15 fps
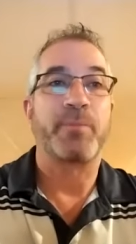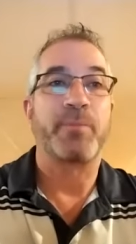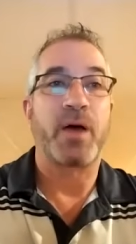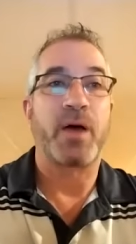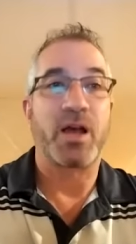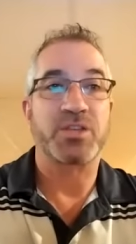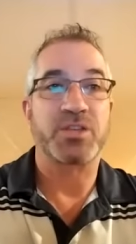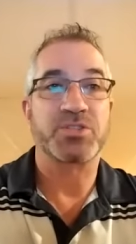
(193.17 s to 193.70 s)

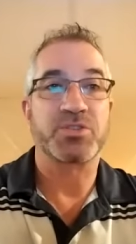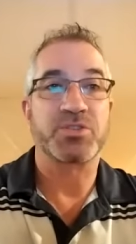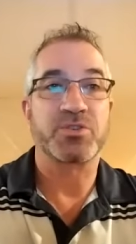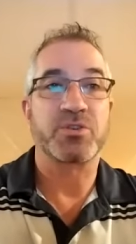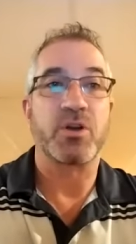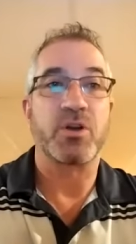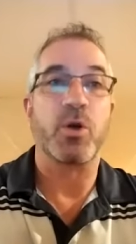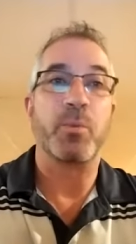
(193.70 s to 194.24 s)

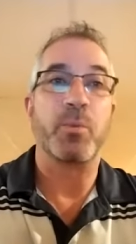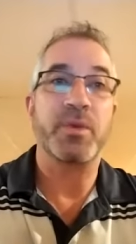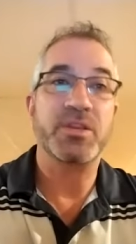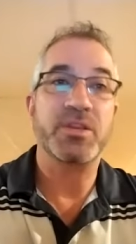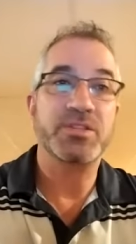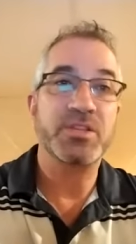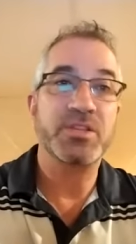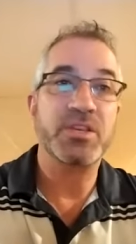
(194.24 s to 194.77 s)
posture,
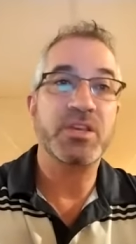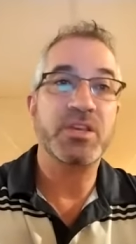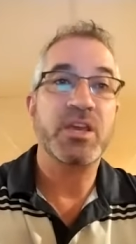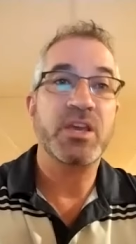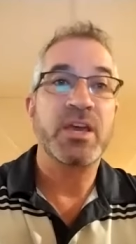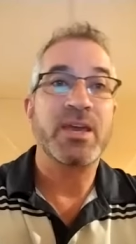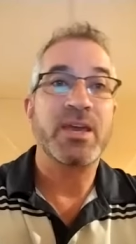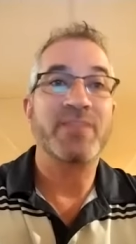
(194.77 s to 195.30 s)
obesity,
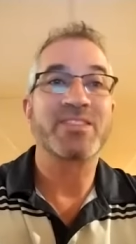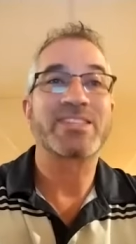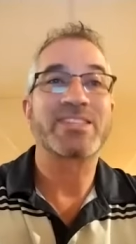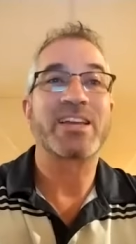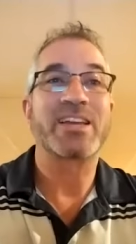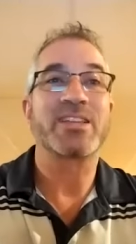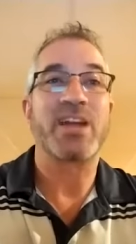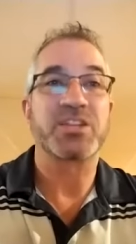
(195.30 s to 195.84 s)
even
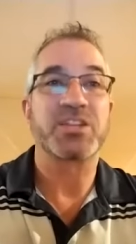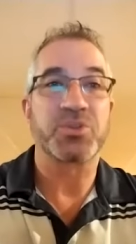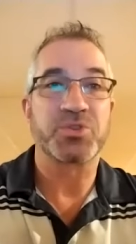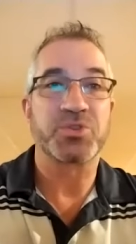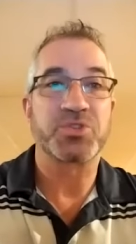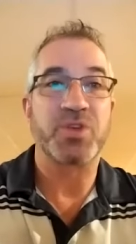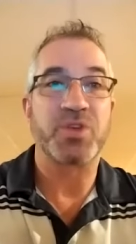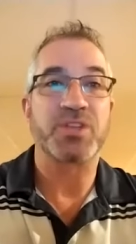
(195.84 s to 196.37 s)
psychological
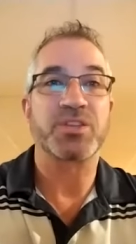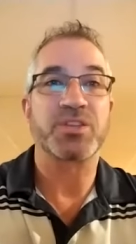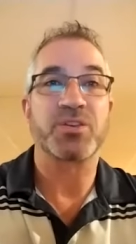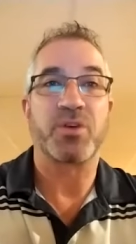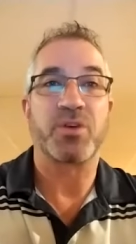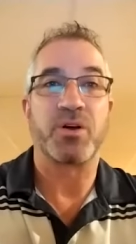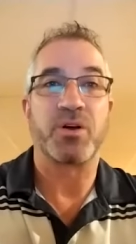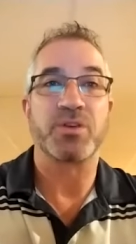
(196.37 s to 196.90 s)
stress can
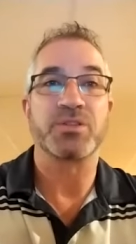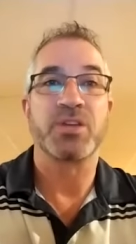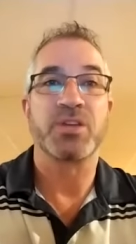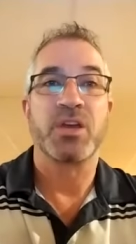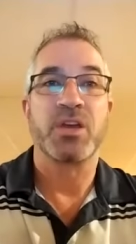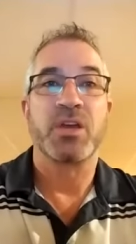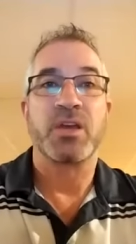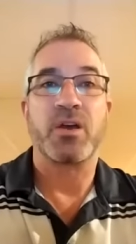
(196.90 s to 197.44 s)
cause
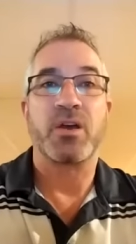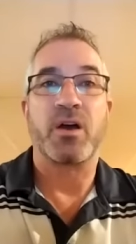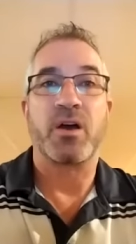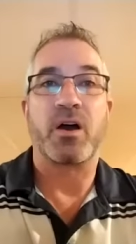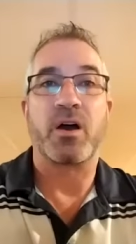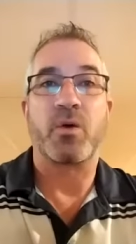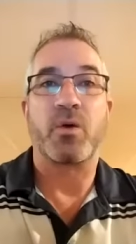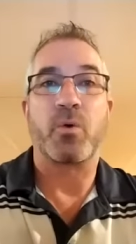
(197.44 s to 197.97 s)

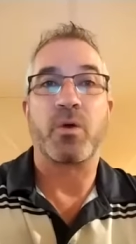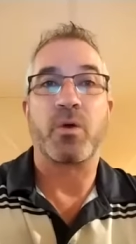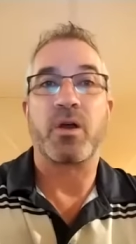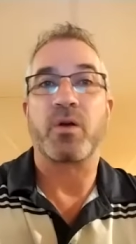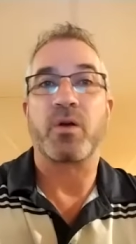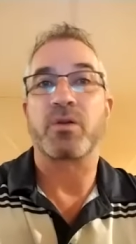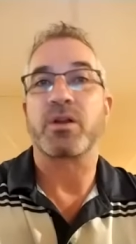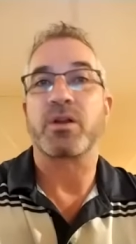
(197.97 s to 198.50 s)
uh, or,
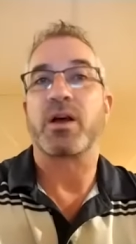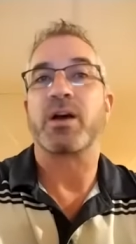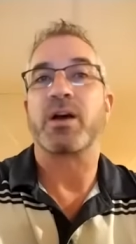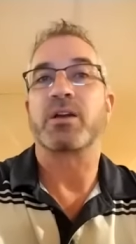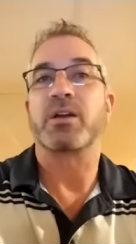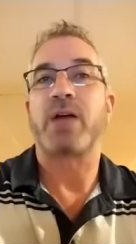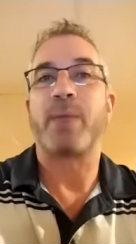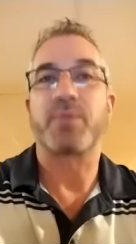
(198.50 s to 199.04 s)
or uh,
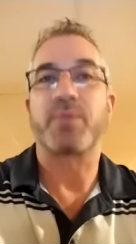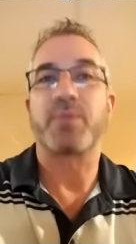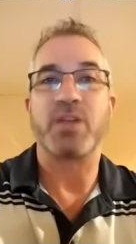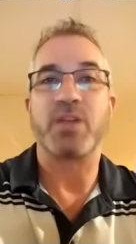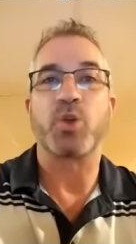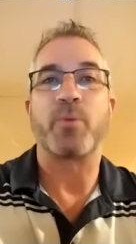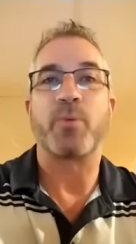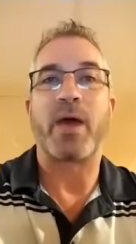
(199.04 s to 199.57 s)

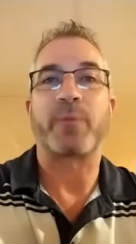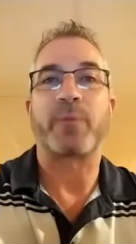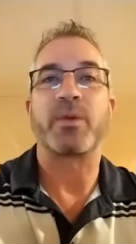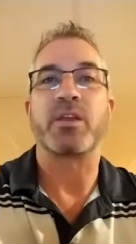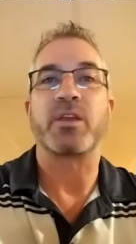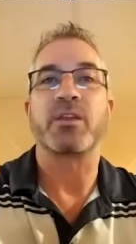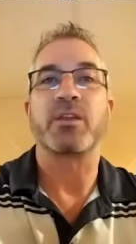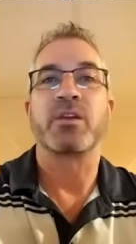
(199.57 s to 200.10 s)
complicate low back
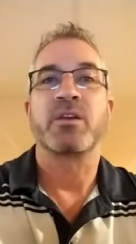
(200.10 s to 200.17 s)
pain.